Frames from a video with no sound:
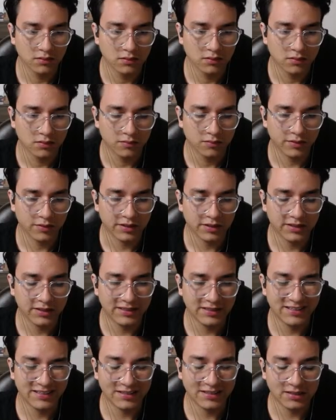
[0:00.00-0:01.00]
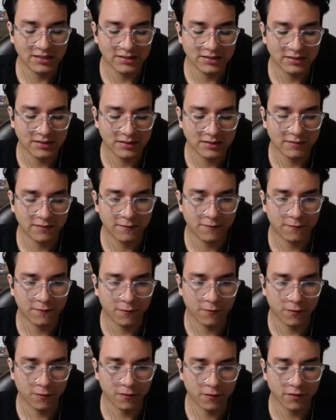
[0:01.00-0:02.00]
we're gonna need a
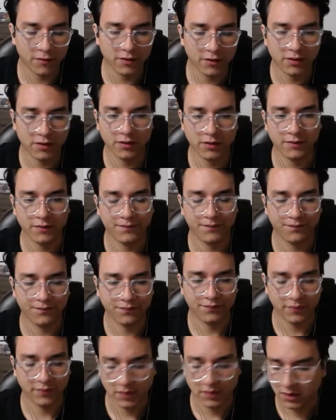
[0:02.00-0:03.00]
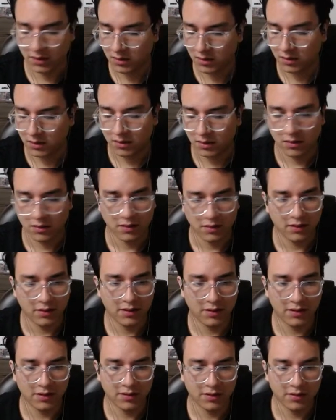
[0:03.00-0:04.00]
for
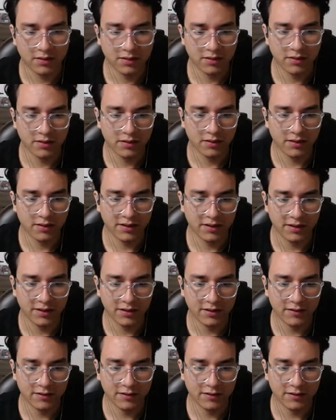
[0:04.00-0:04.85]
header name,